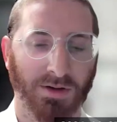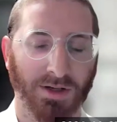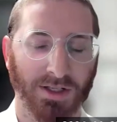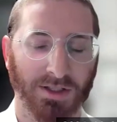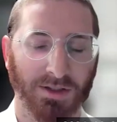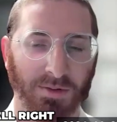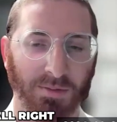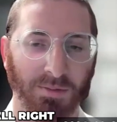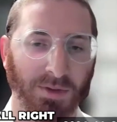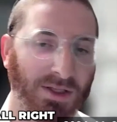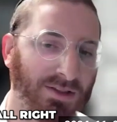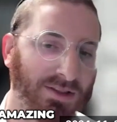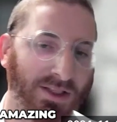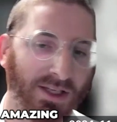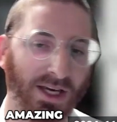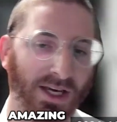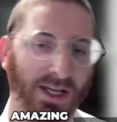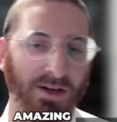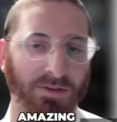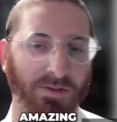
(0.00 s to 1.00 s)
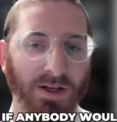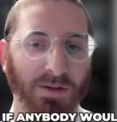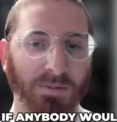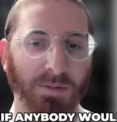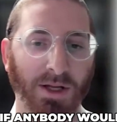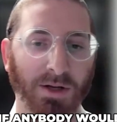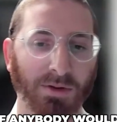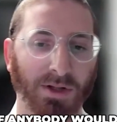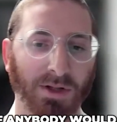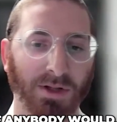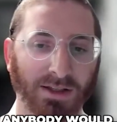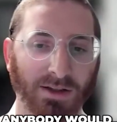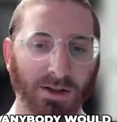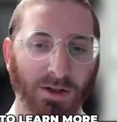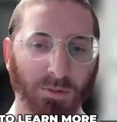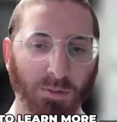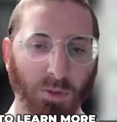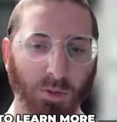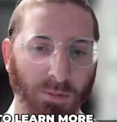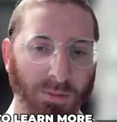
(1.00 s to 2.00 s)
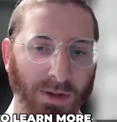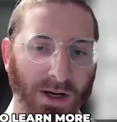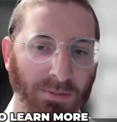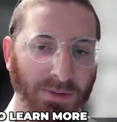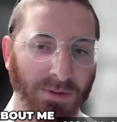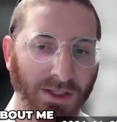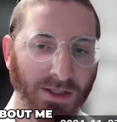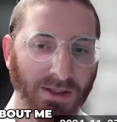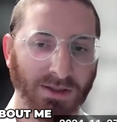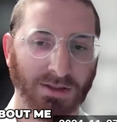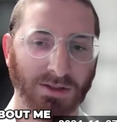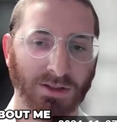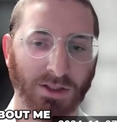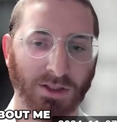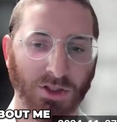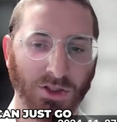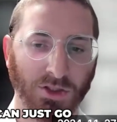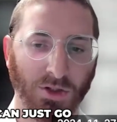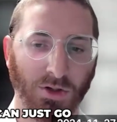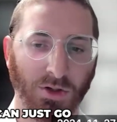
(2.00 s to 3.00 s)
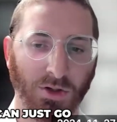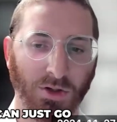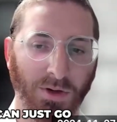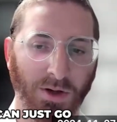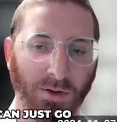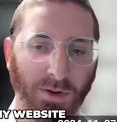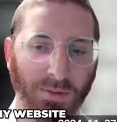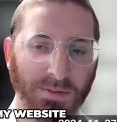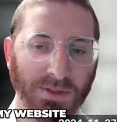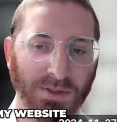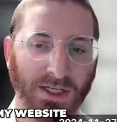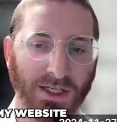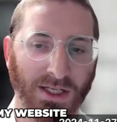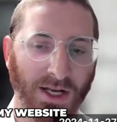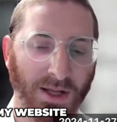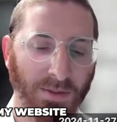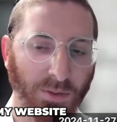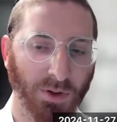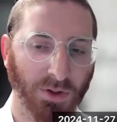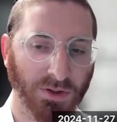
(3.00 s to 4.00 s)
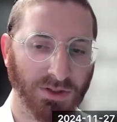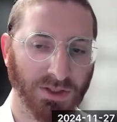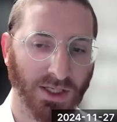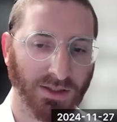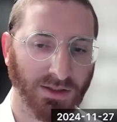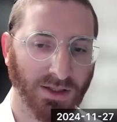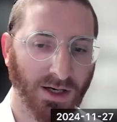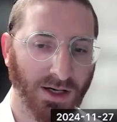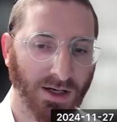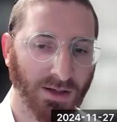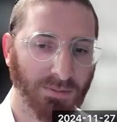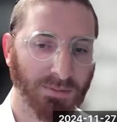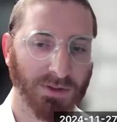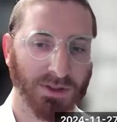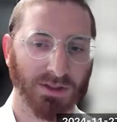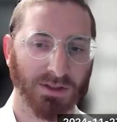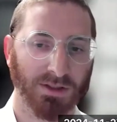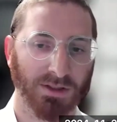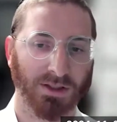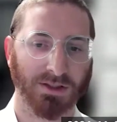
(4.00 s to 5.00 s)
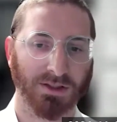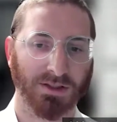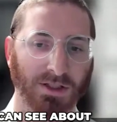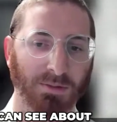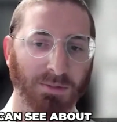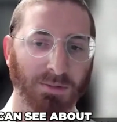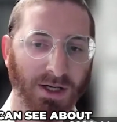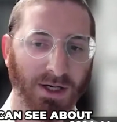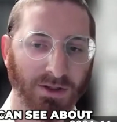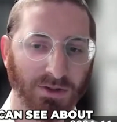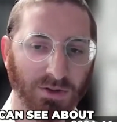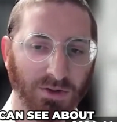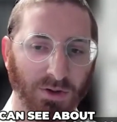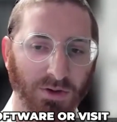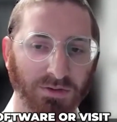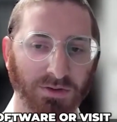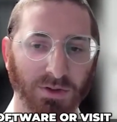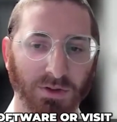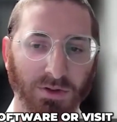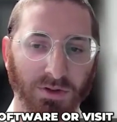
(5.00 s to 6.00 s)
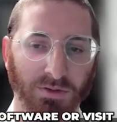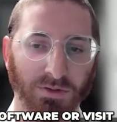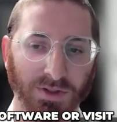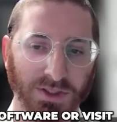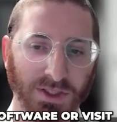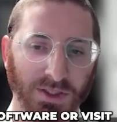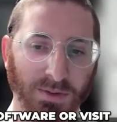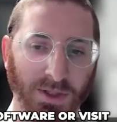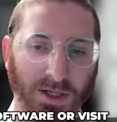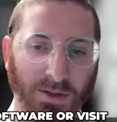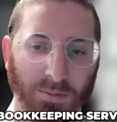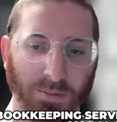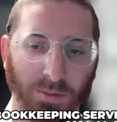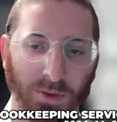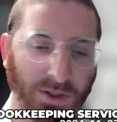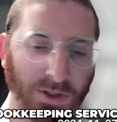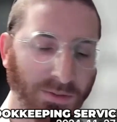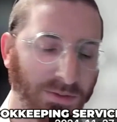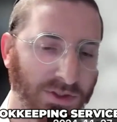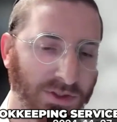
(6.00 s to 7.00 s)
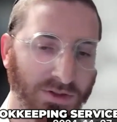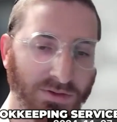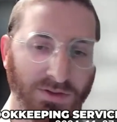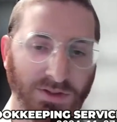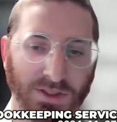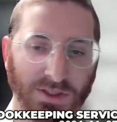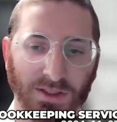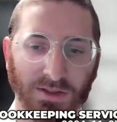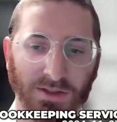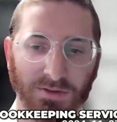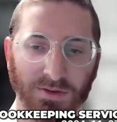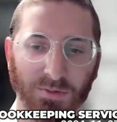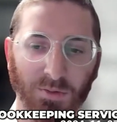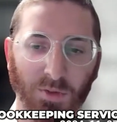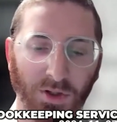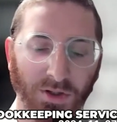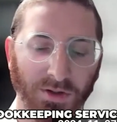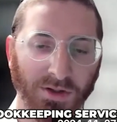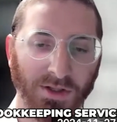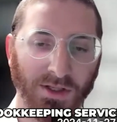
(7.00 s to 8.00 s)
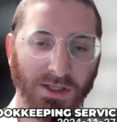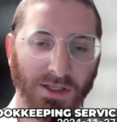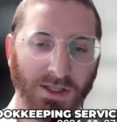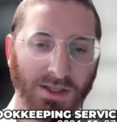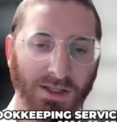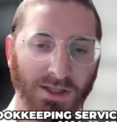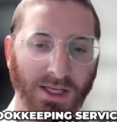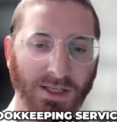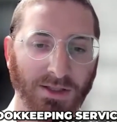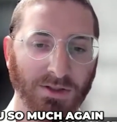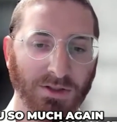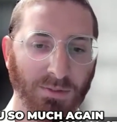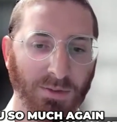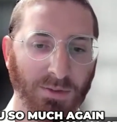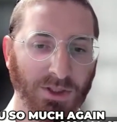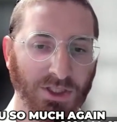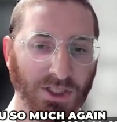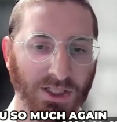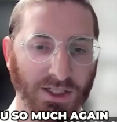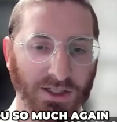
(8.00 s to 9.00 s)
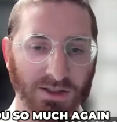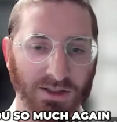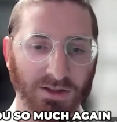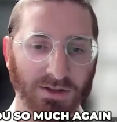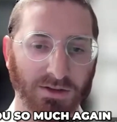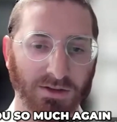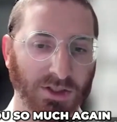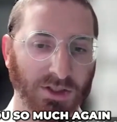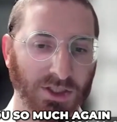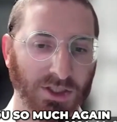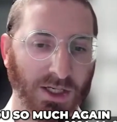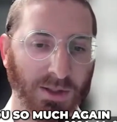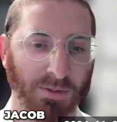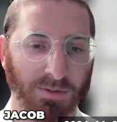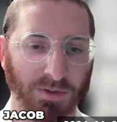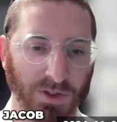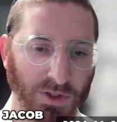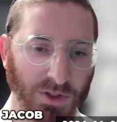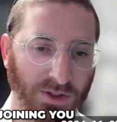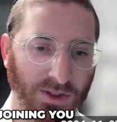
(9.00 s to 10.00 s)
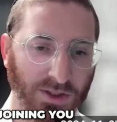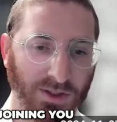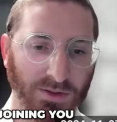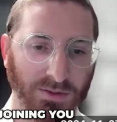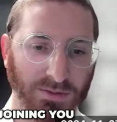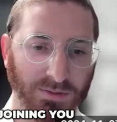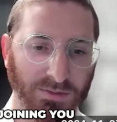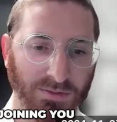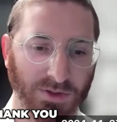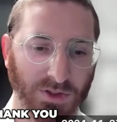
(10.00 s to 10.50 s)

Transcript: All right, amazing. And if anybody would like to learn more about me, you can just go to my website, connectbooks.com. You can see about our software or visit about our bookkeeping service. You can learn more. Thank you so much again, Jacob, for joining you.